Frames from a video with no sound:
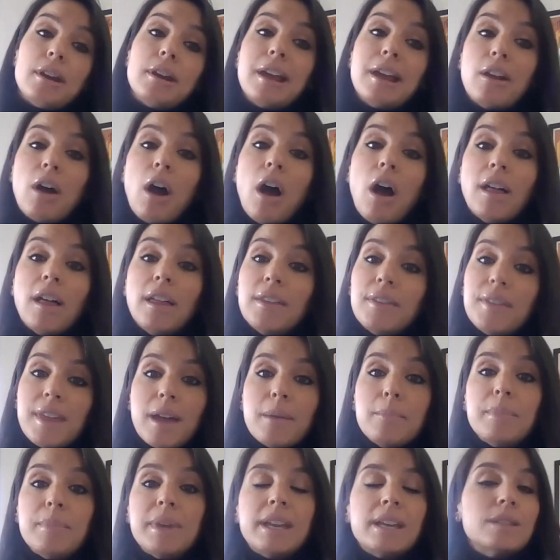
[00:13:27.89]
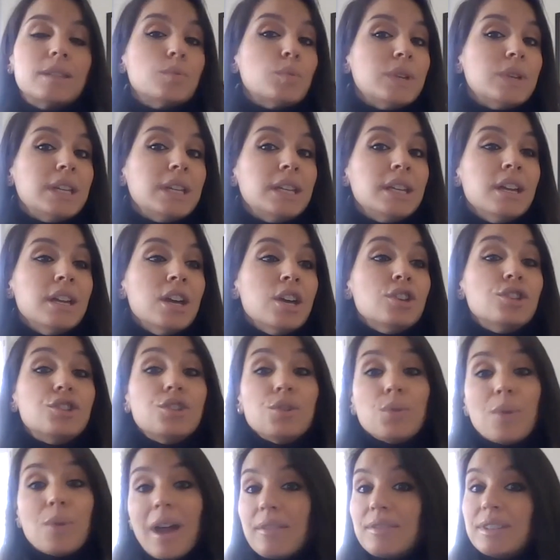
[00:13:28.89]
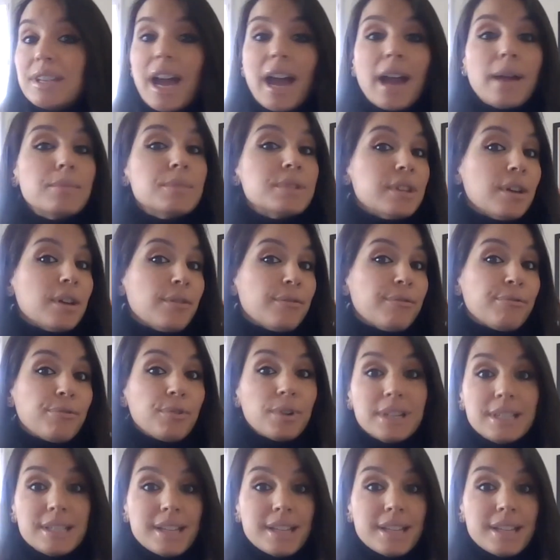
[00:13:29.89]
not all of them, because we do have times of free